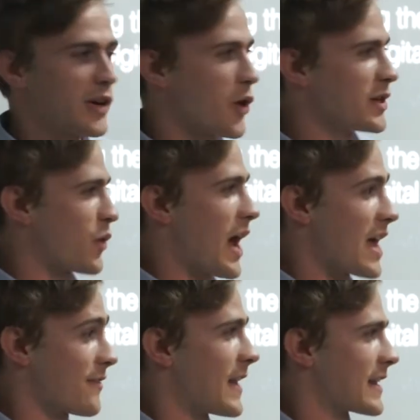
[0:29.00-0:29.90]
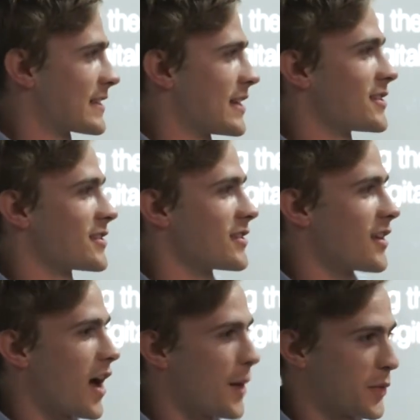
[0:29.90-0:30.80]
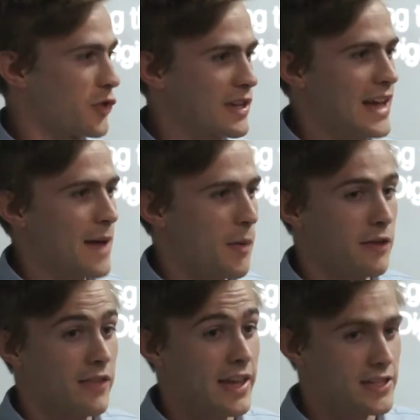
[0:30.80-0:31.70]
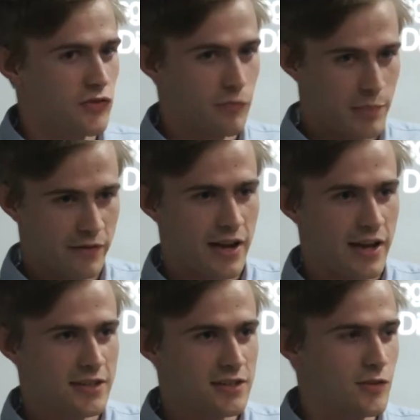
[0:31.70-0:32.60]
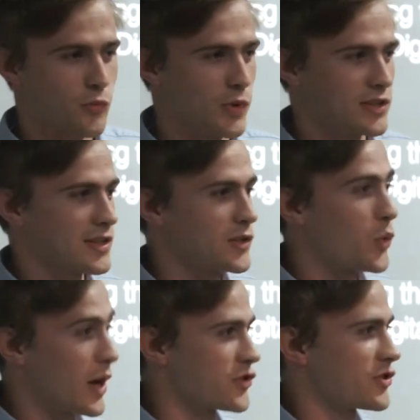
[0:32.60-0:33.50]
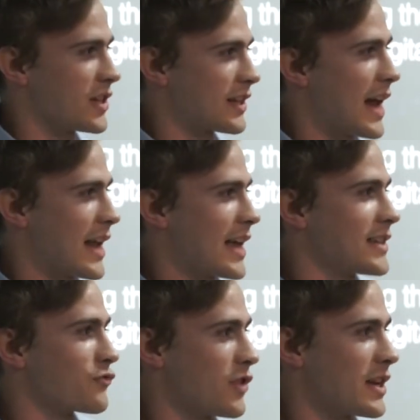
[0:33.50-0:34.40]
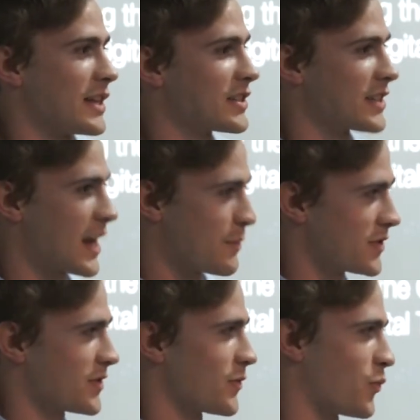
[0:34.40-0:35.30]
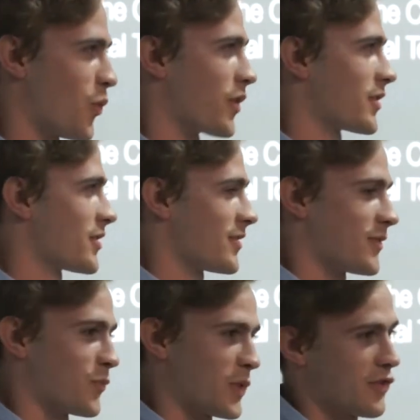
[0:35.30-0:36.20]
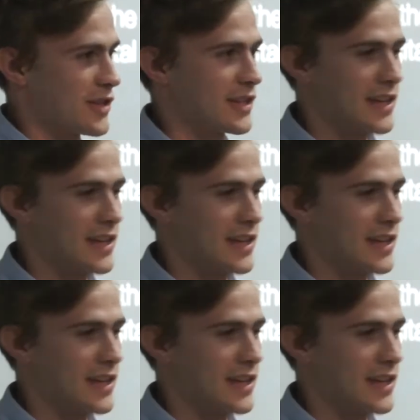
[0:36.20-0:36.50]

I go into what Ethfinex is, I'm going to recap a bit of the history of Ethfinex, which is quite interesting and has really shaped what we are creating